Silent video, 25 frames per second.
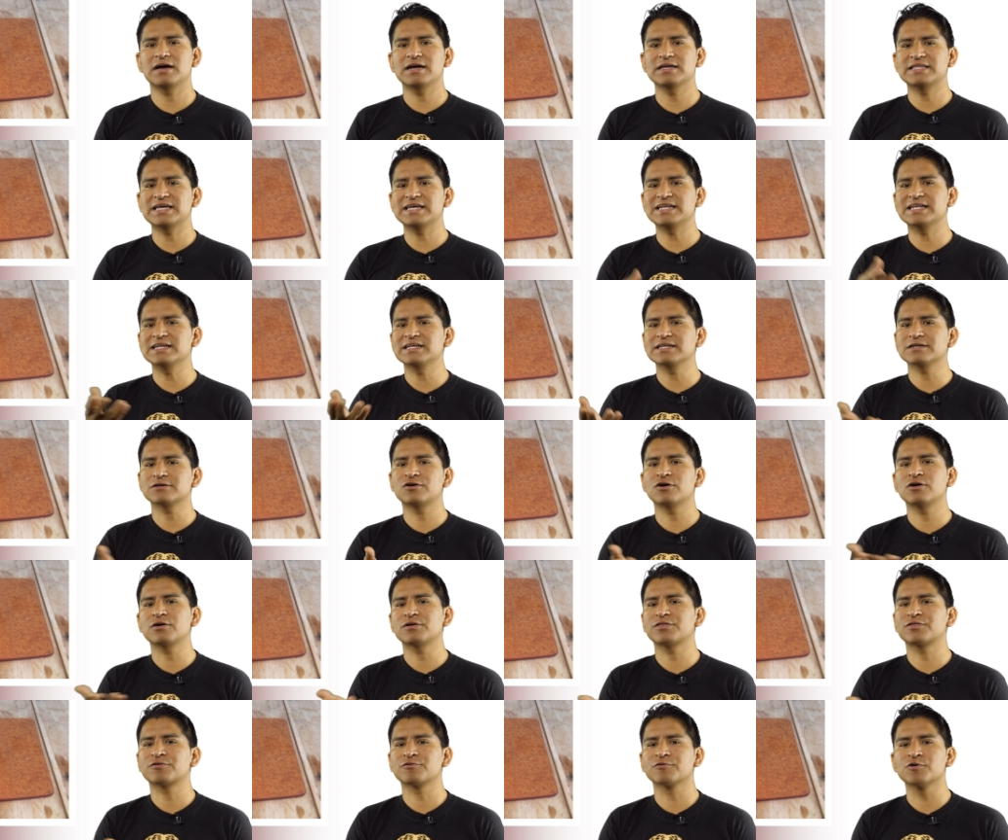They didn't
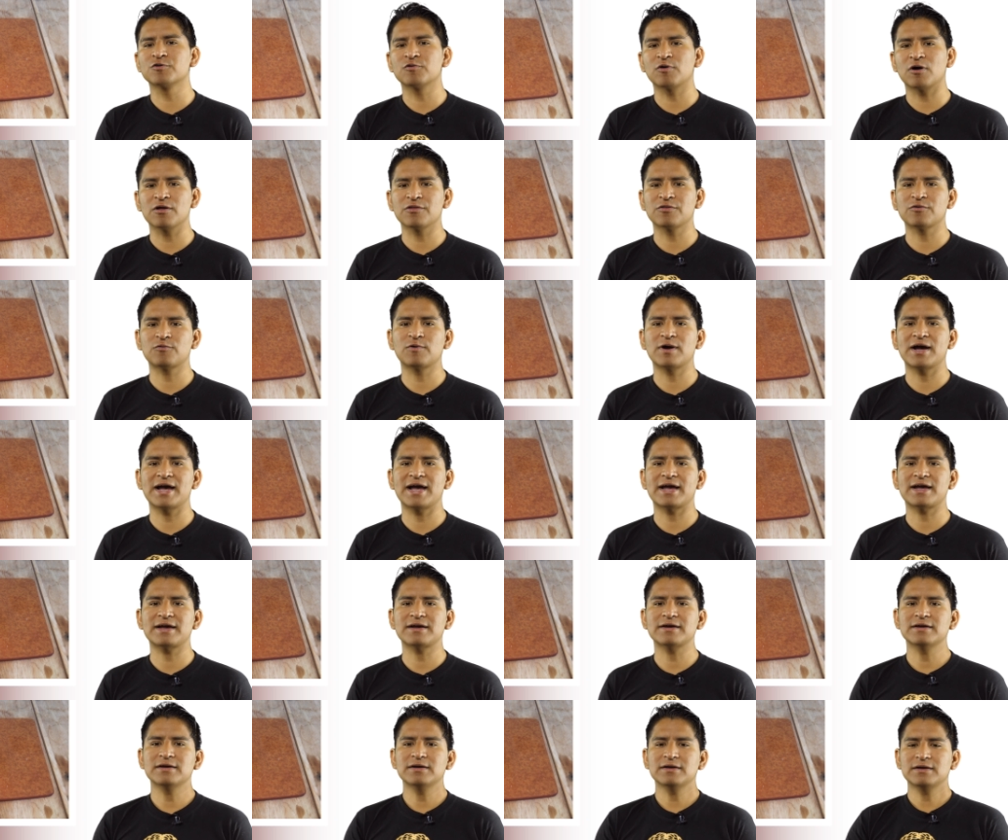cook through all the
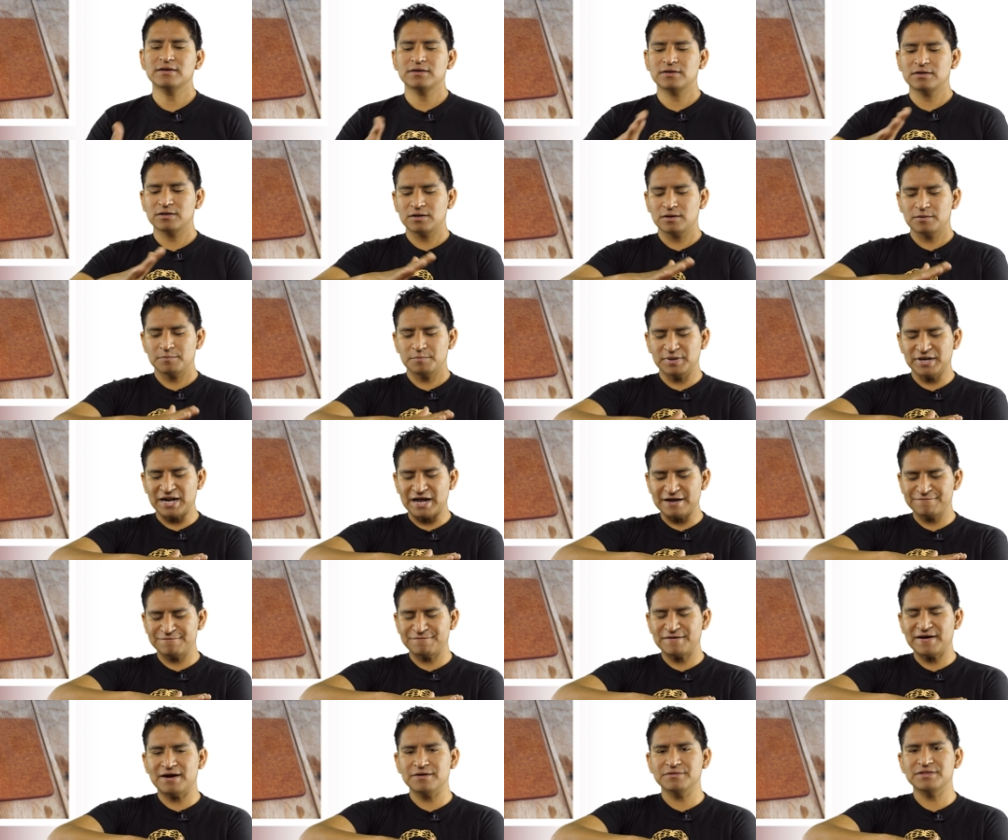way, but I
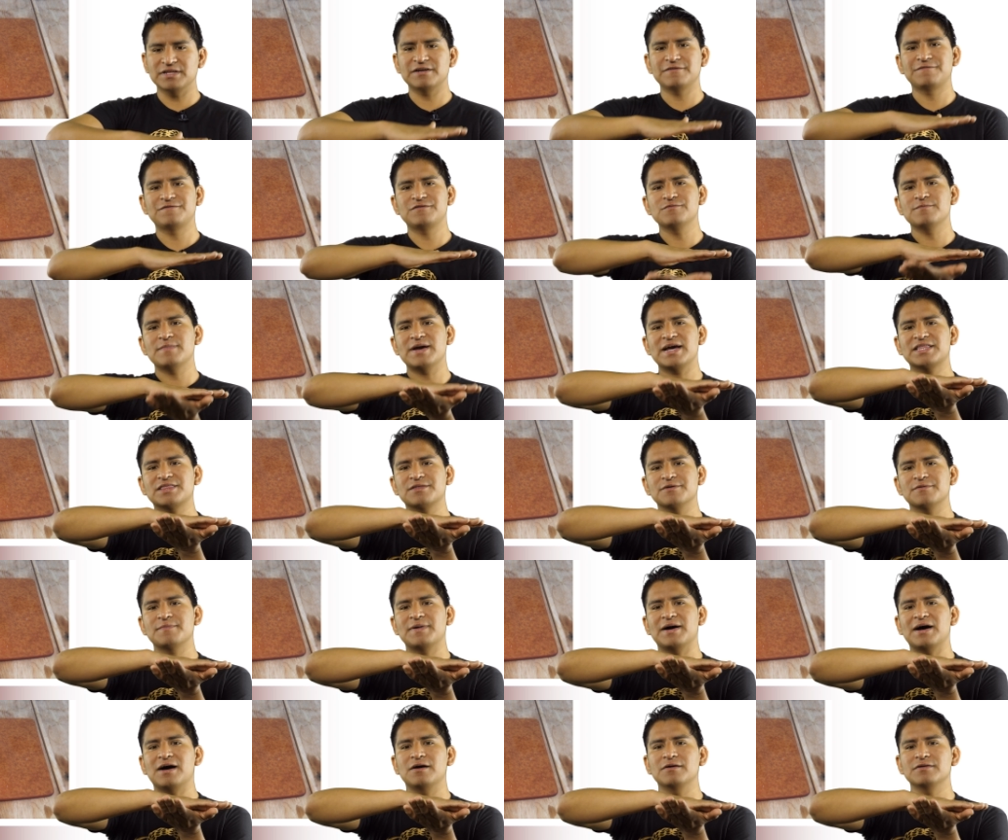found that if you make them
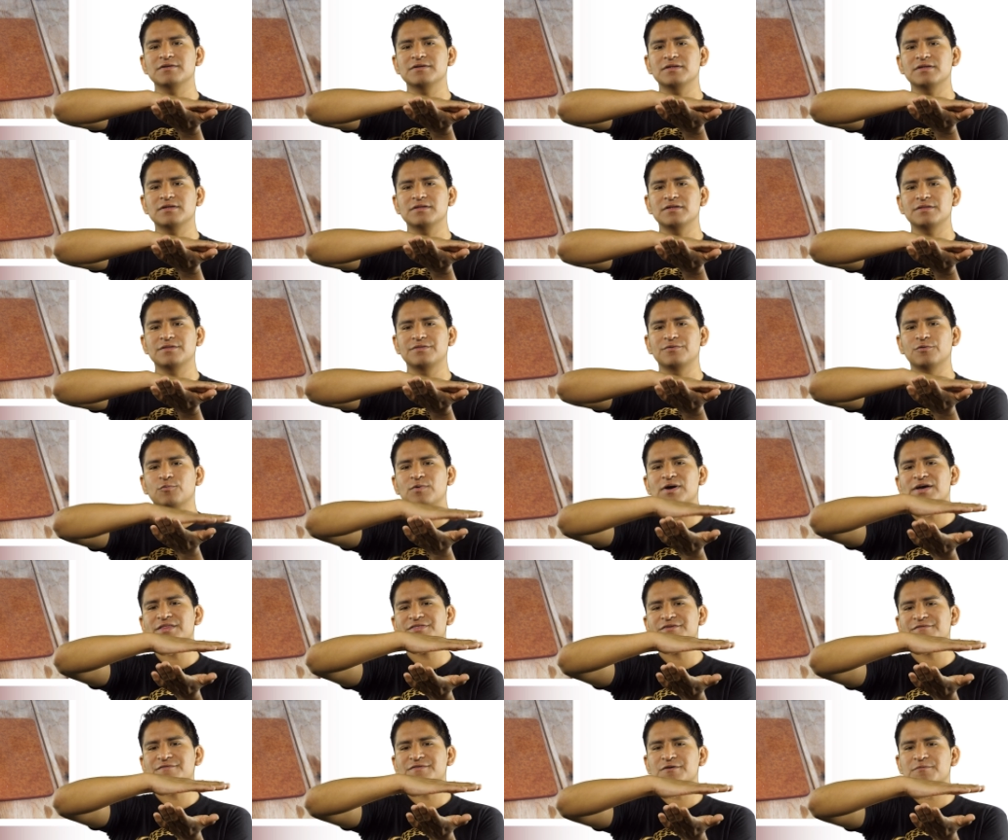about the
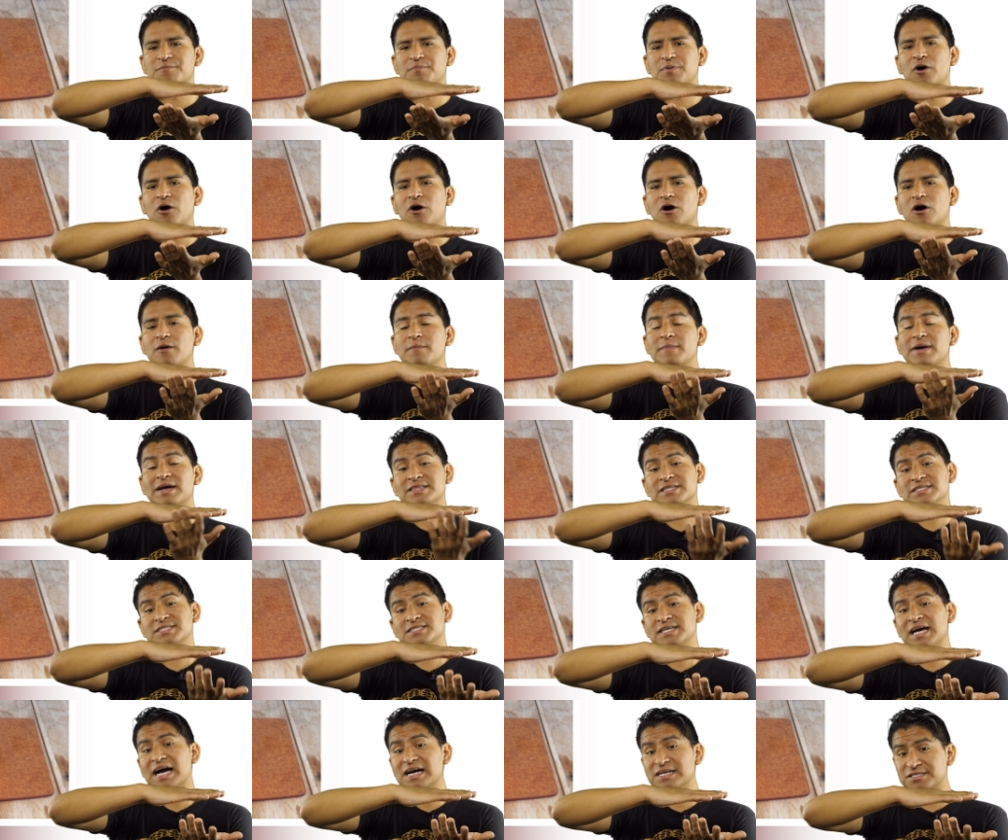width of your palm and the
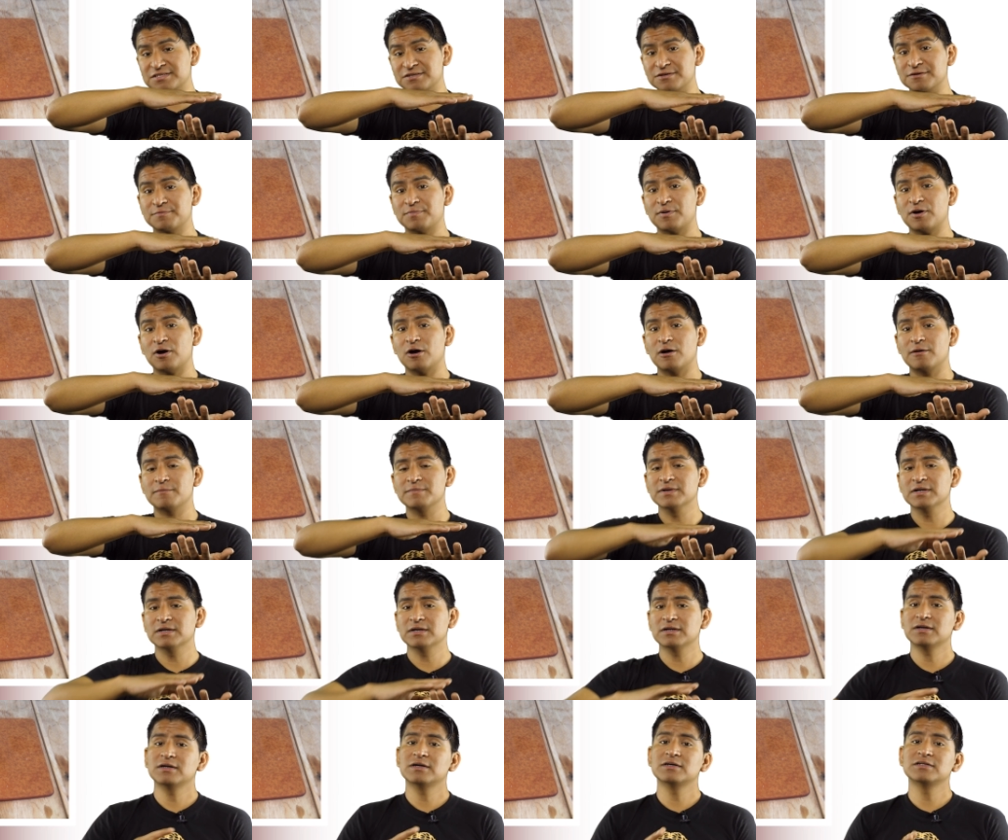size of your palm,
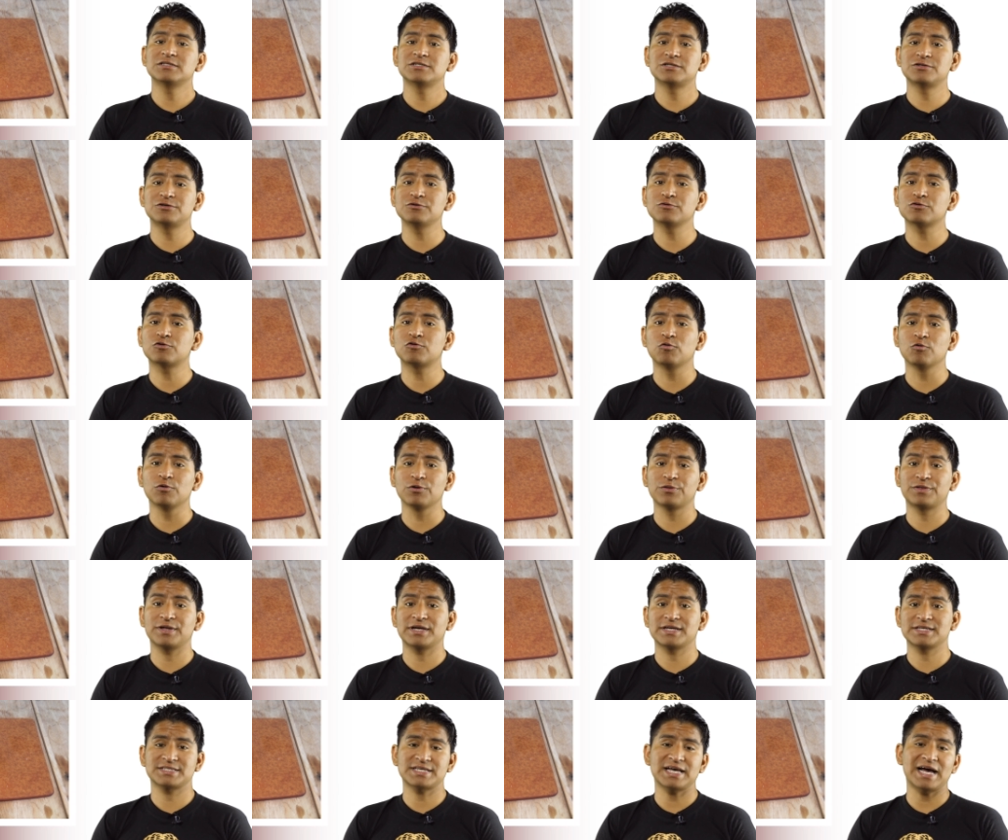two cool
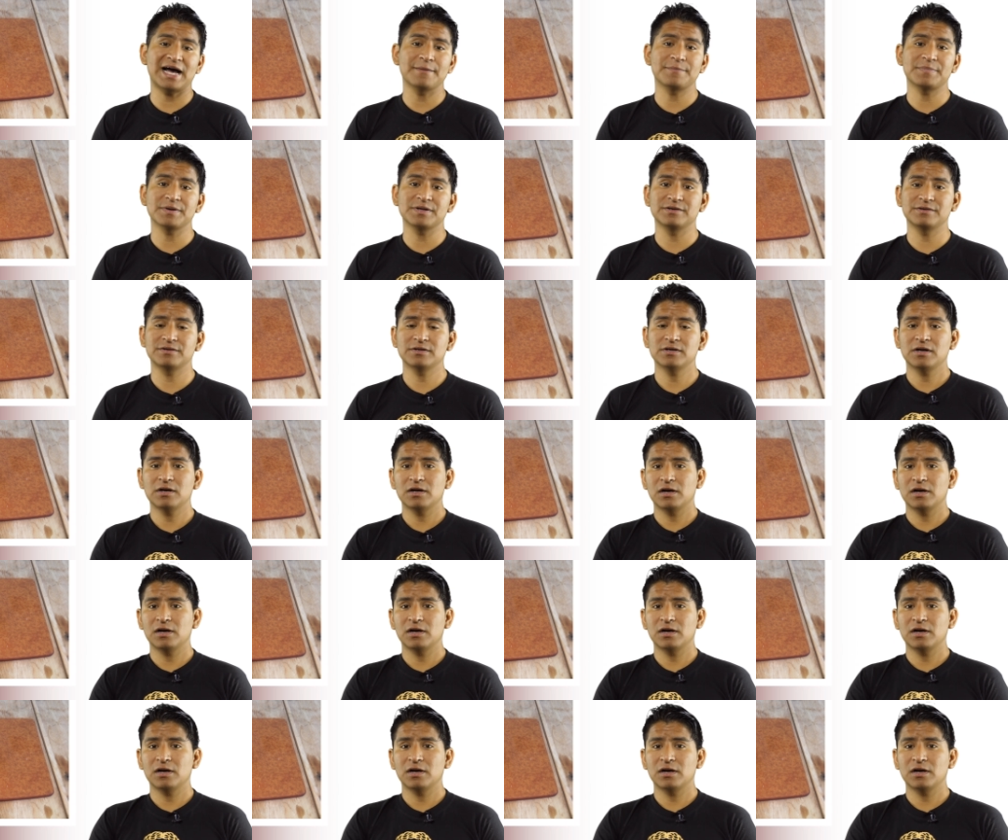things happen.